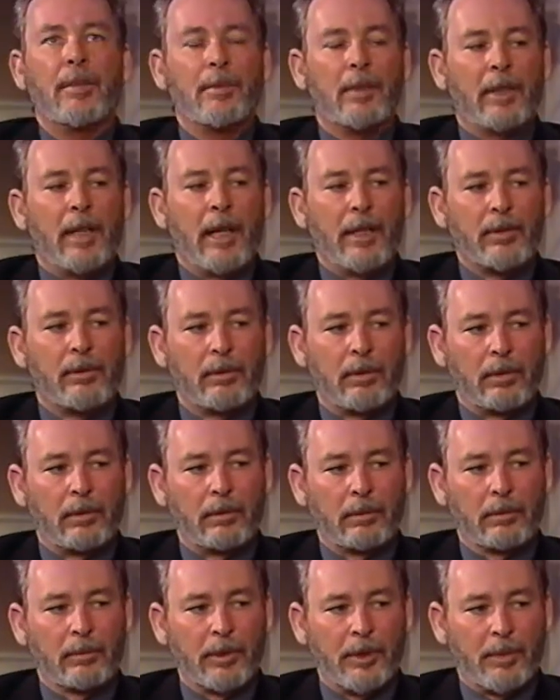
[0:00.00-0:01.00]
a
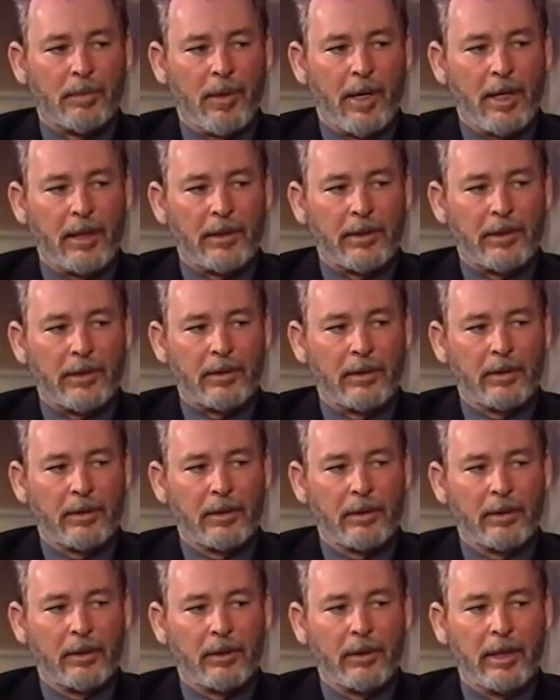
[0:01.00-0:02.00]
natural response
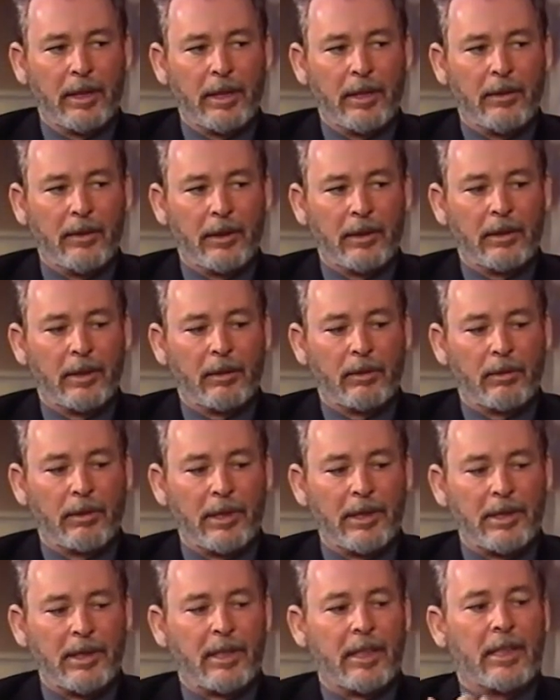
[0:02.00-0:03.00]
to anything that
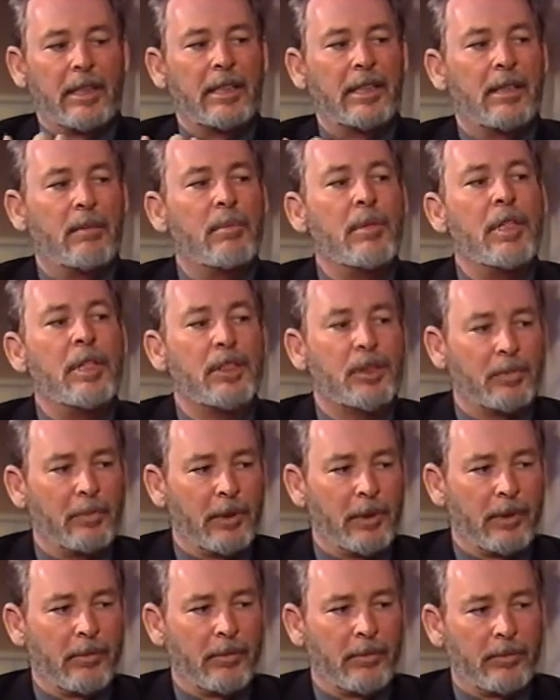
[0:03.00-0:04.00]
creates a kind of
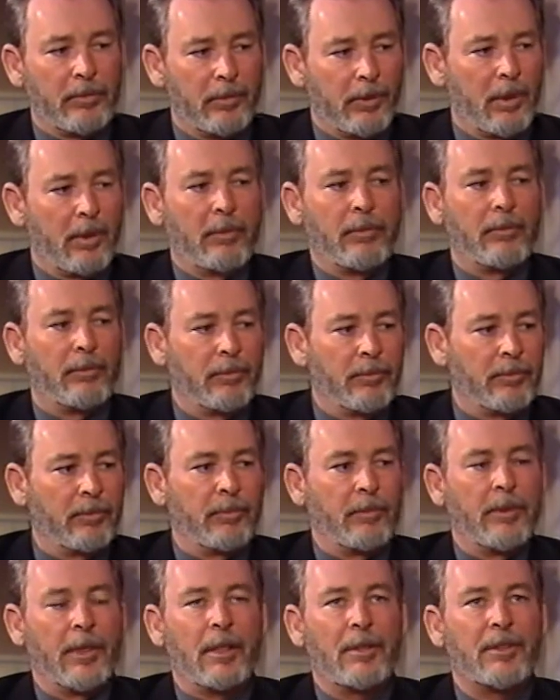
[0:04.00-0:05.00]
diminishment of, of
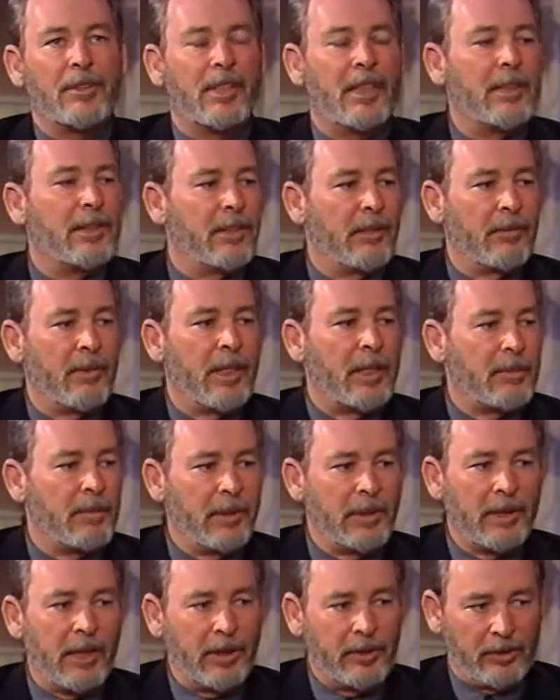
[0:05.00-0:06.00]
their sense of
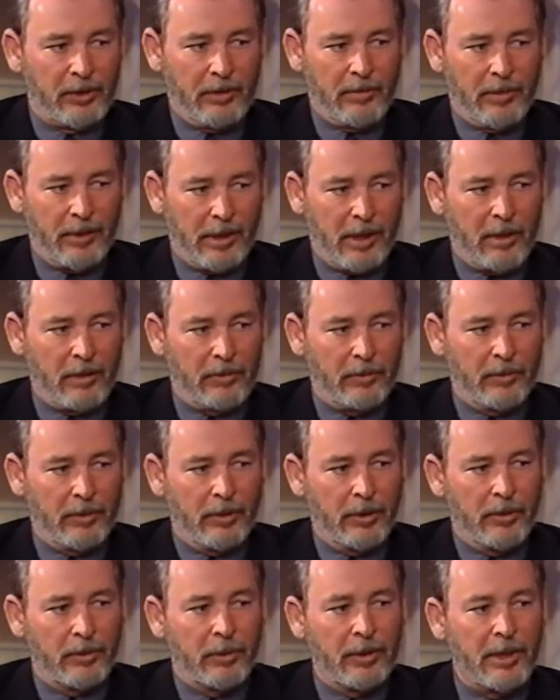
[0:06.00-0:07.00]
expectation of self.
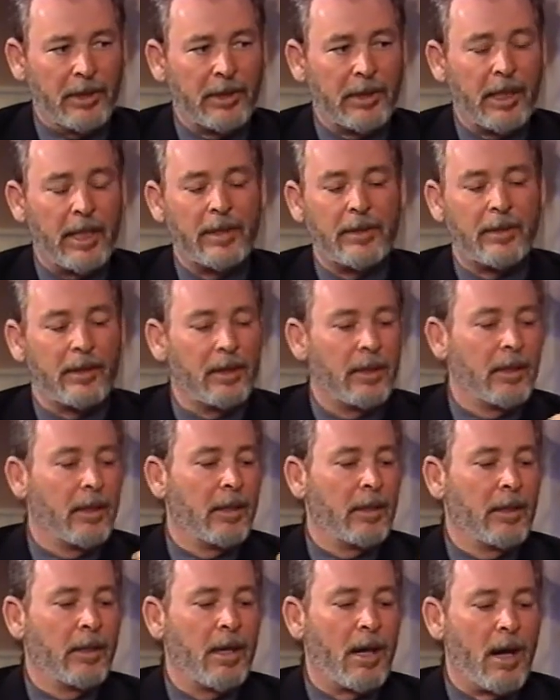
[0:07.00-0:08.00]
So in this case,
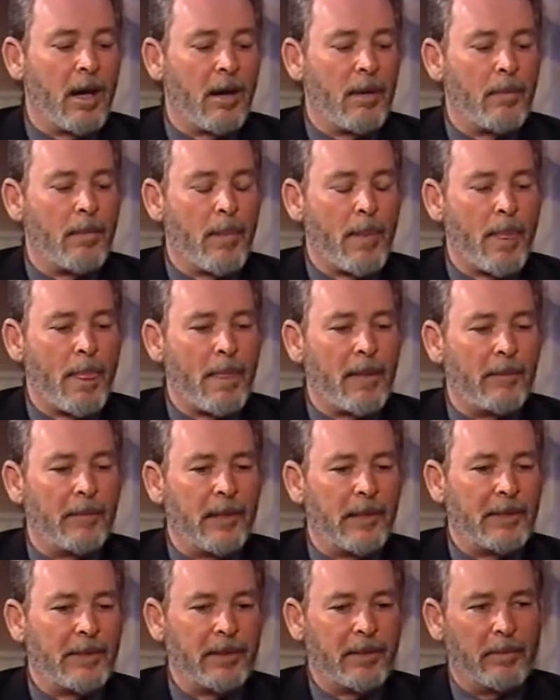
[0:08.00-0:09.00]
mm-hmm. um,
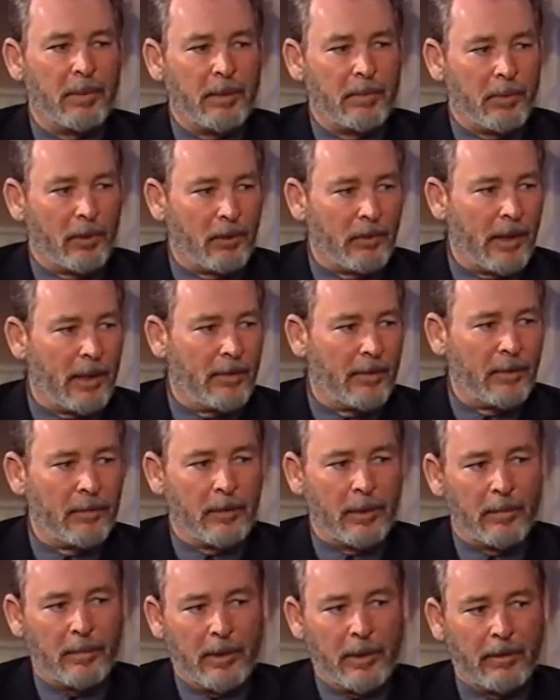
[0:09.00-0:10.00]
they see people around
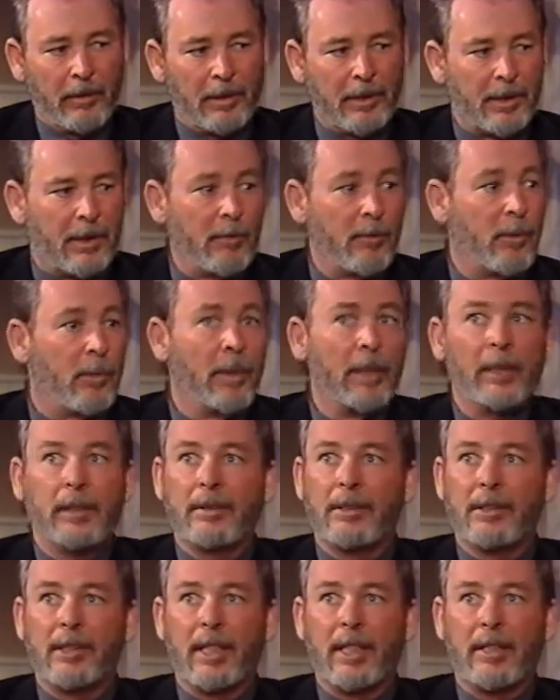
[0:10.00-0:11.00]
them, their parents, everybody
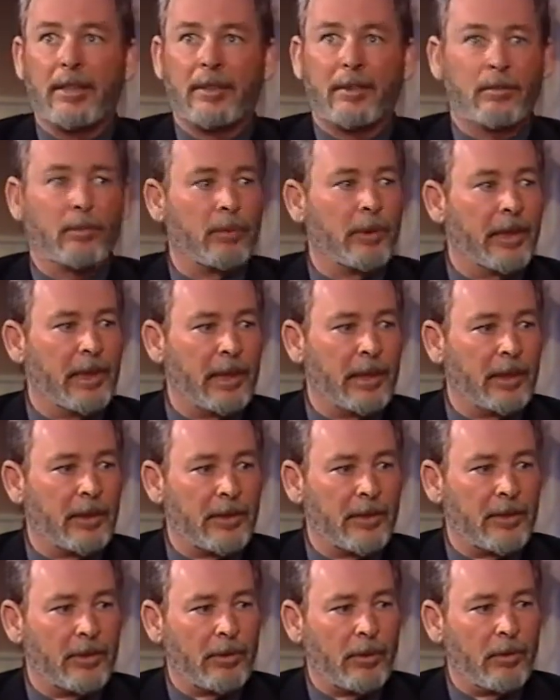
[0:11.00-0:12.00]
says reading
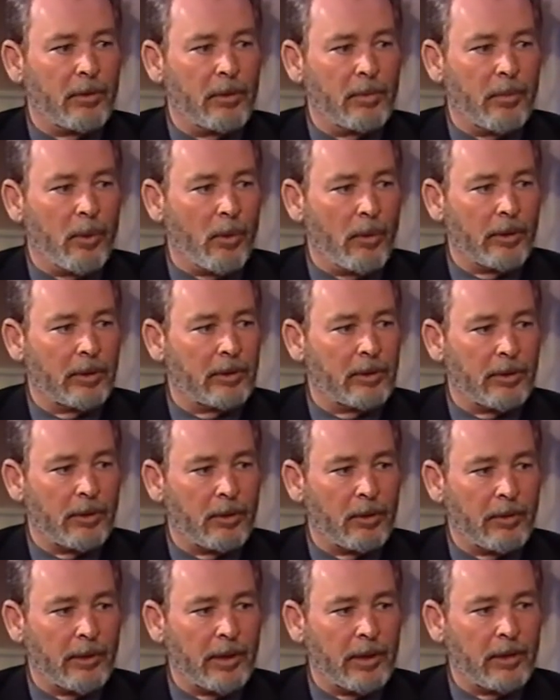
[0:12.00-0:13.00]
is so important,
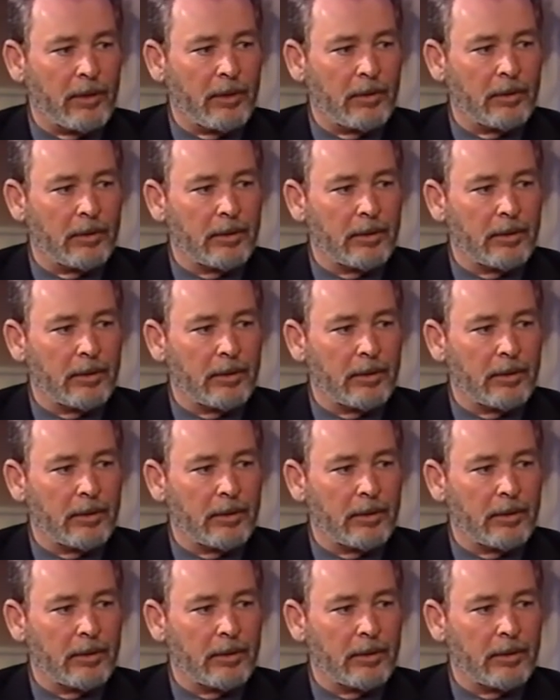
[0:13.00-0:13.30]
so critical.